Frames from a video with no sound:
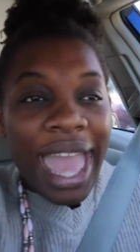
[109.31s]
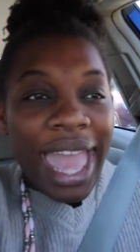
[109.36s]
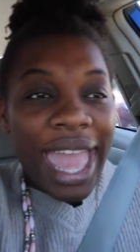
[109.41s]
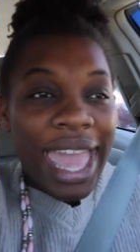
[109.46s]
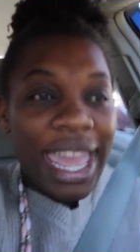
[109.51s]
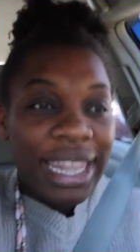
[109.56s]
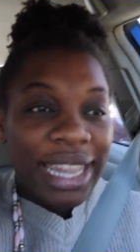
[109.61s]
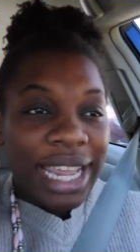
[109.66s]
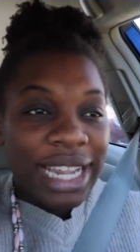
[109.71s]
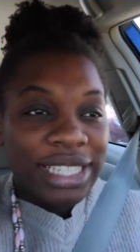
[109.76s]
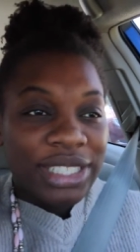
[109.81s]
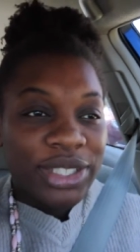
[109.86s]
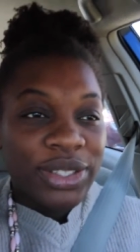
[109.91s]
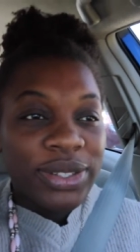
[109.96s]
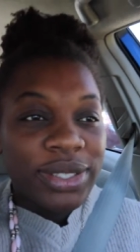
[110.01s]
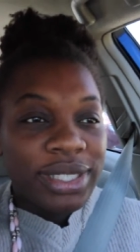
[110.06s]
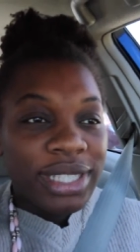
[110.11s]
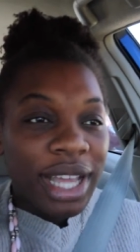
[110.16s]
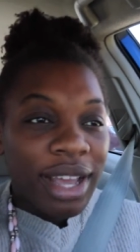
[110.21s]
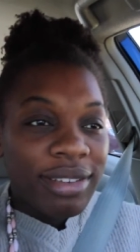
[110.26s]
and like
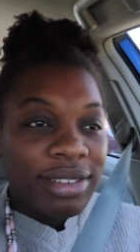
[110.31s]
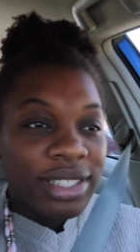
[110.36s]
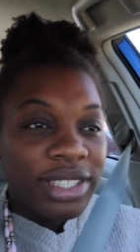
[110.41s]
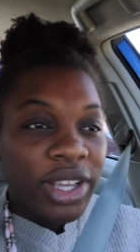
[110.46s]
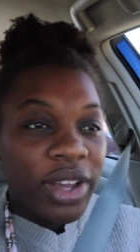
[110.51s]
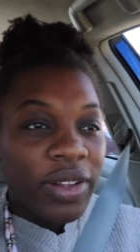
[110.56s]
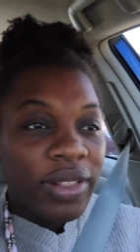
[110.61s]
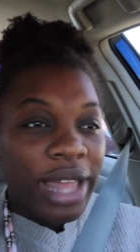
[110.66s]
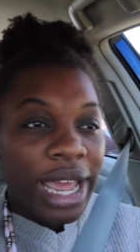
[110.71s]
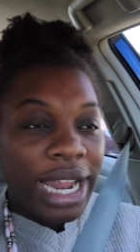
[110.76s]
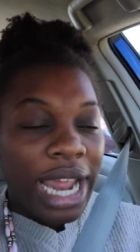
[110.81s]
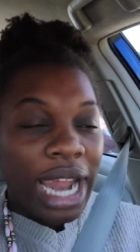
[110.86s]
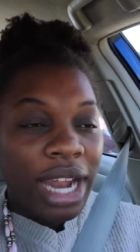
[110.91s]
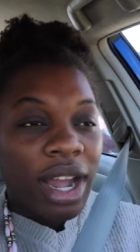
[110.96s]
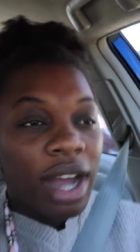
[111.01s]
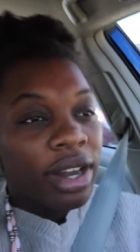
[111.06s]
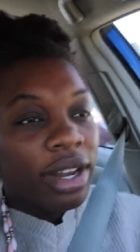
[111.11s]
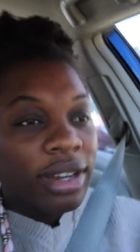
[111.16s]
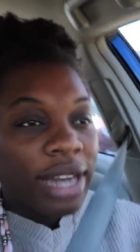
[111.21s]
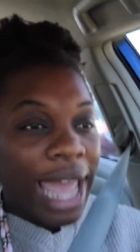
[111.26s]
do stuff. So like I
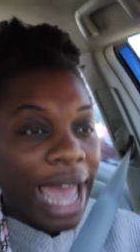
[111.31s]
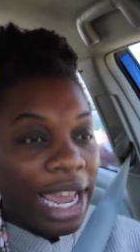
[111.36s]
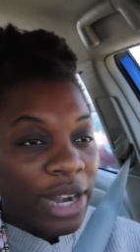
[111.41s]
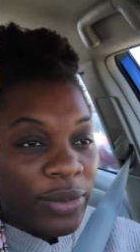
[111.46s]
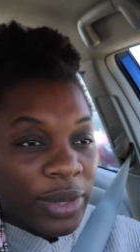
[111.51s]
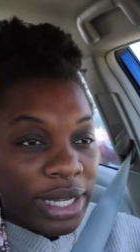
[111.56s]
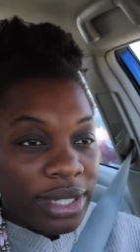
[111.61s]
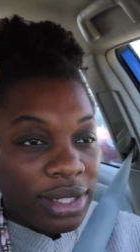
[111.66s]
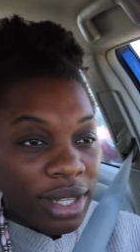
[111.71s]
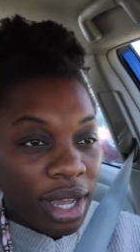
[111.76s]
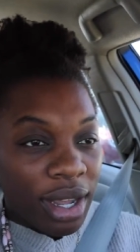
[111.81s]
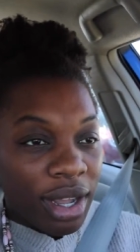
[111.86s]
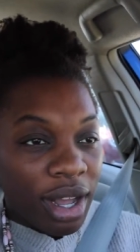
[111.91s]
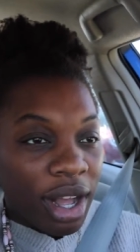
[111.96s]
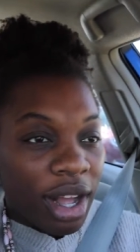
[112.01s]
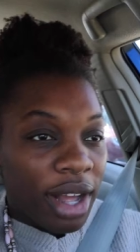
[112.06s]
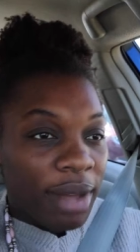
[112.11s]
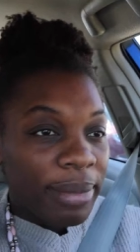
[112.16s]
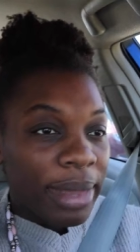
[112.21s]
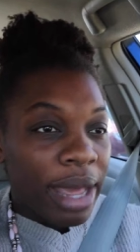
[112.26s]
got on
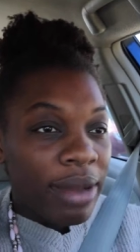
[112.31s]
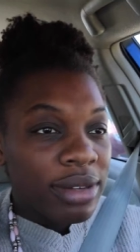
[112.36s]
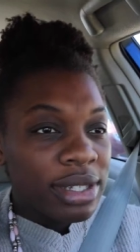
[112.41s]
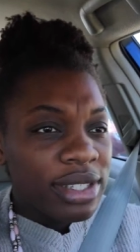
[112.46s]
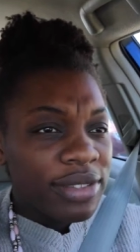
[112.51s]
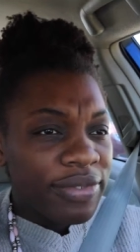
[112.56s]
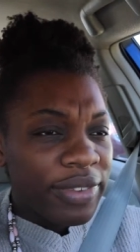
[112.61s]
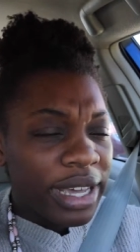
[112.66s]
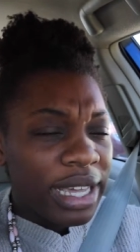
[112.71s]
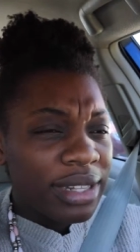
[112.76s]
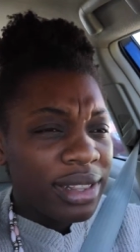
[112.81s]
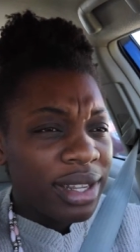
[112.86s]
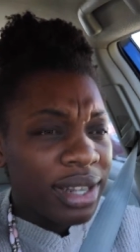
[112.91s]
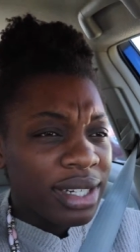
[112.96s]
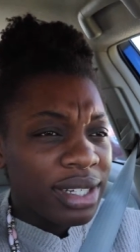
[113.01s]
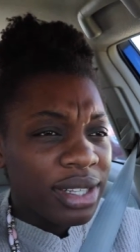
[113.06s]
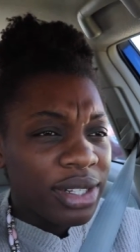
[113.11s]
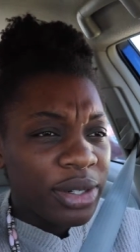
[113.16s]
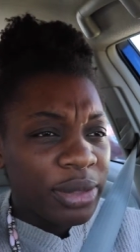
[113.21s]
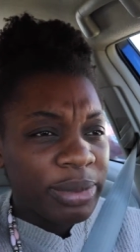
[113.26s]
adweek.com. That was fun.
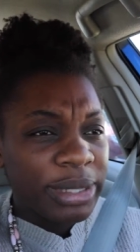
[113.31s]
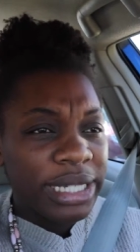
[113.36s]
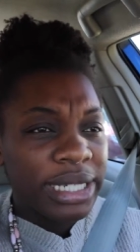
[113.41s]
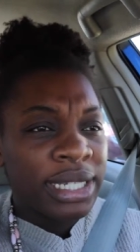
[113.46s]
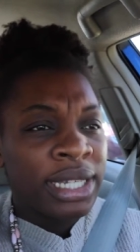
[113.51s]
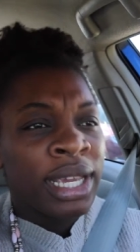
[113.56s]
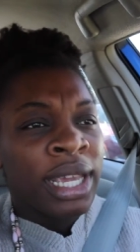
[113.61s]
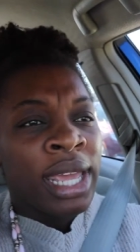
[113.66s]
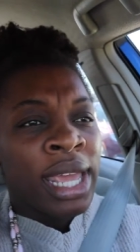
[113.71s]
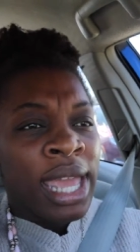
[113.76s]
Learned a little bit.